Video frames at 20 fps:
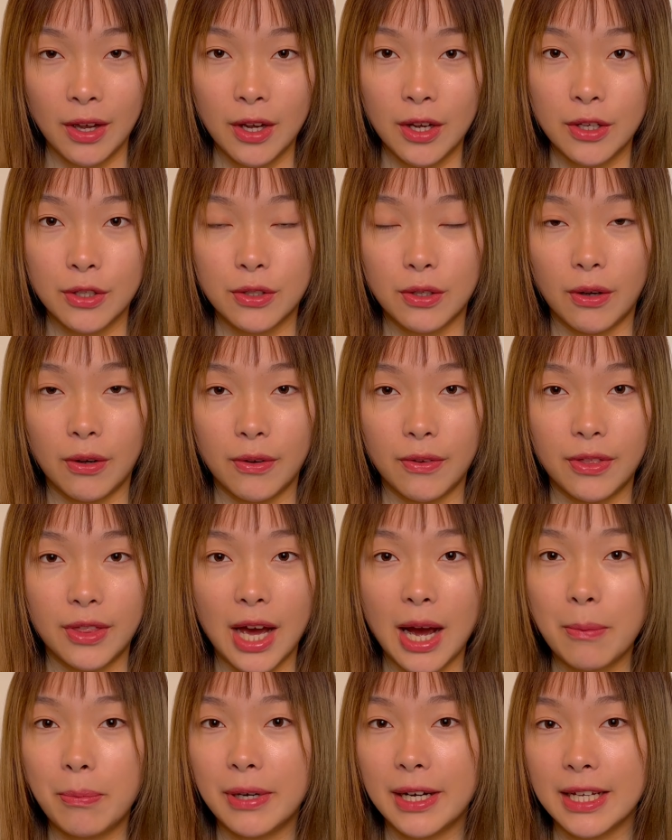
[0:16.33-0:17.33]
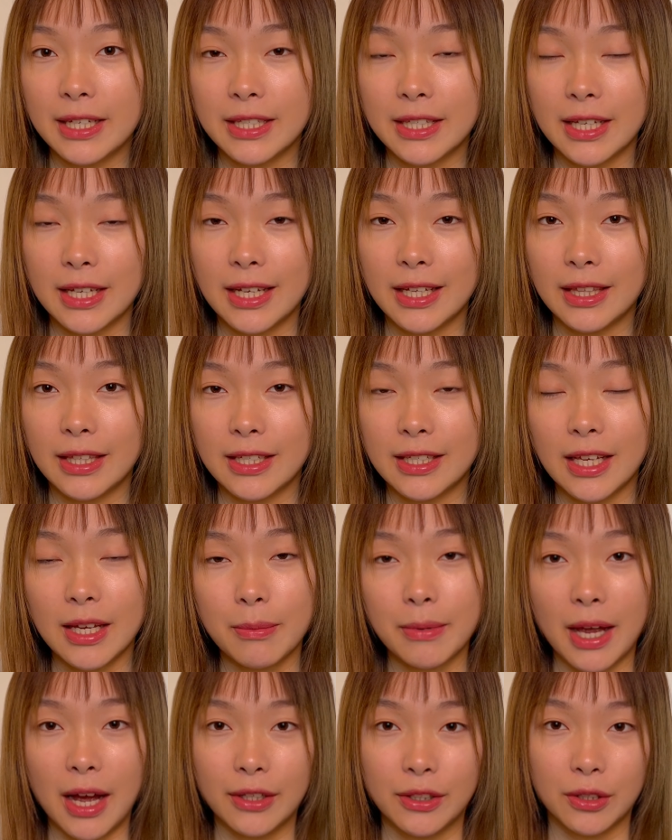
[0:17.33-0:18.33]
So that places it in the same
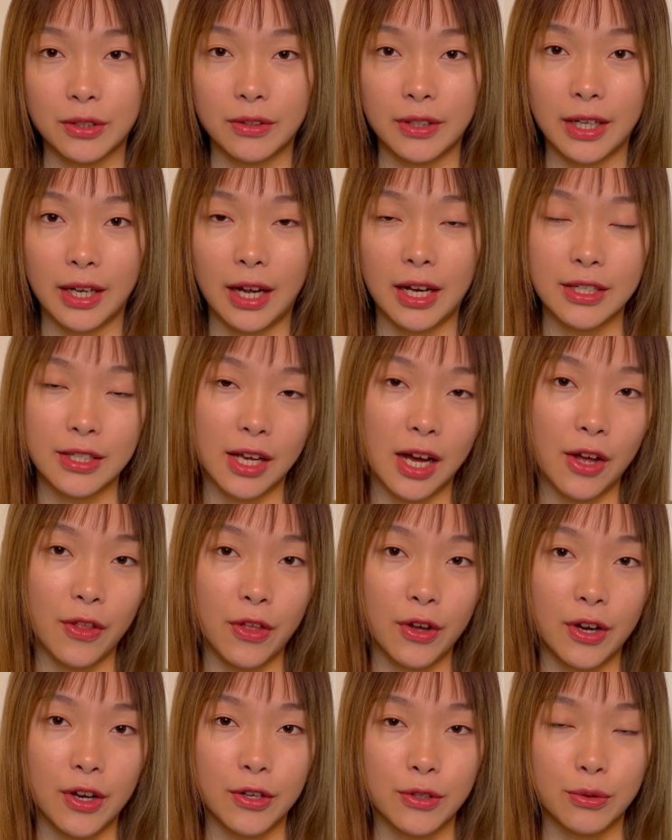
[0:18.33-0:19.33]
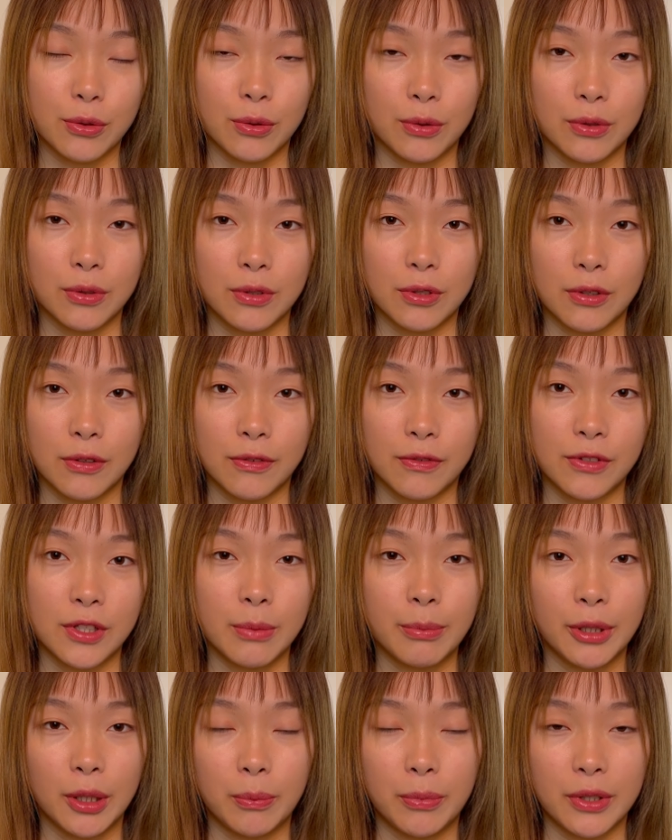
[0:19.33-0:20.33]
category as other sorts of
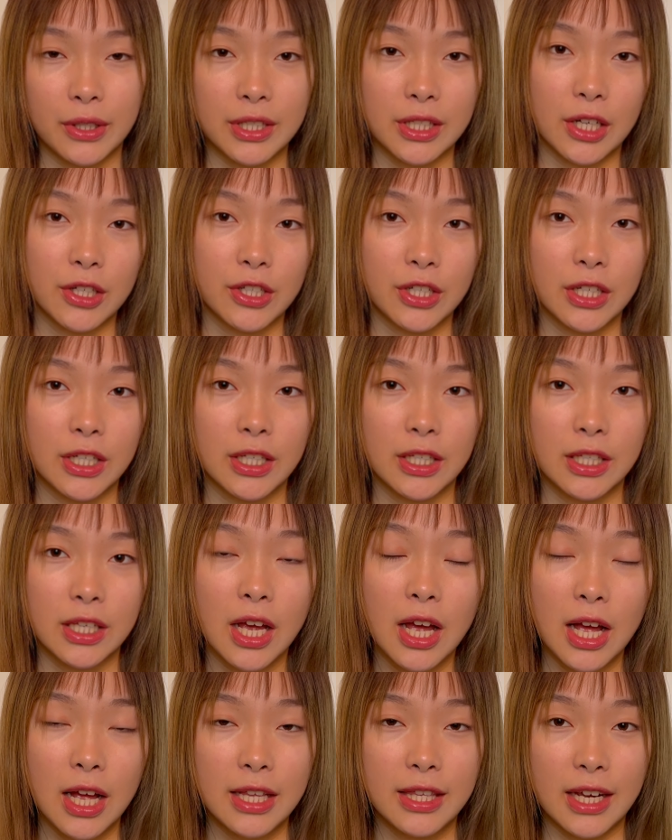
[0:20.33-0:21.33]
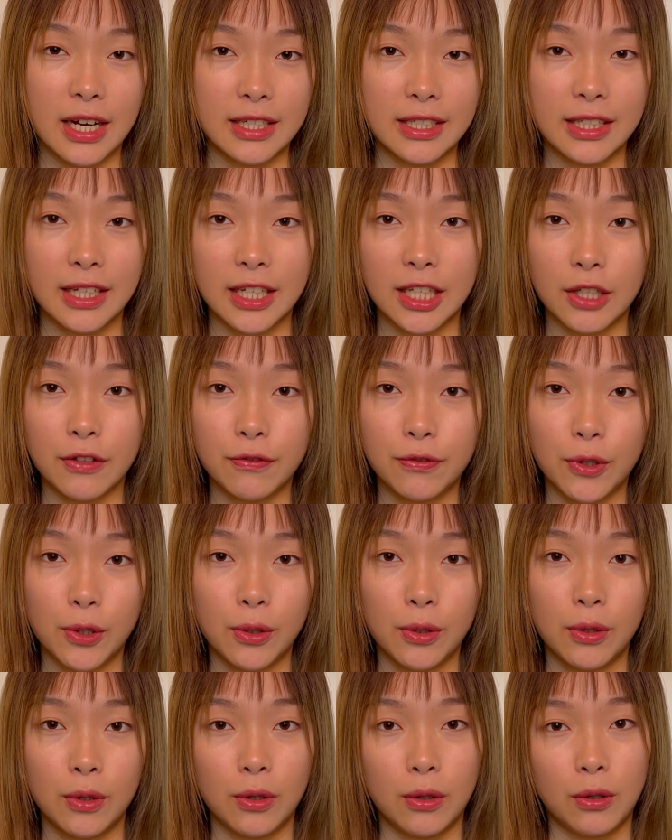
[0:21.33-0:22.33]
similar books such as 1984
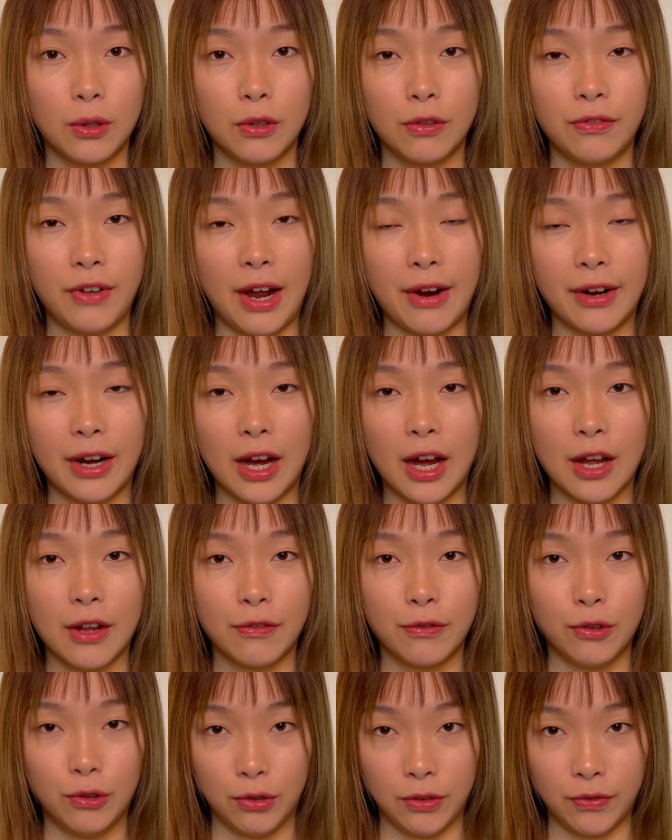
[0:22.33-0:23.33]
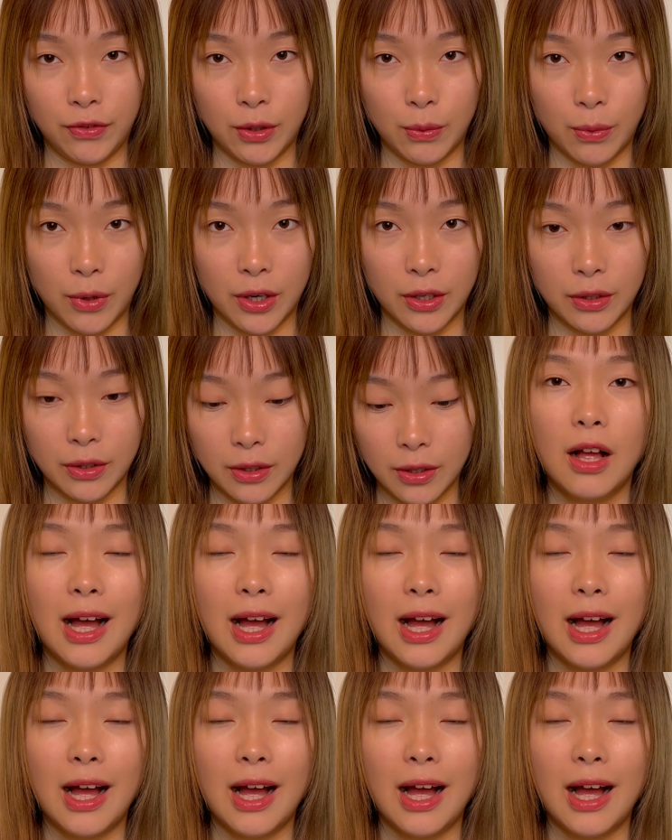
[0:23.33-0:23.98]
or Fahrenheit 451.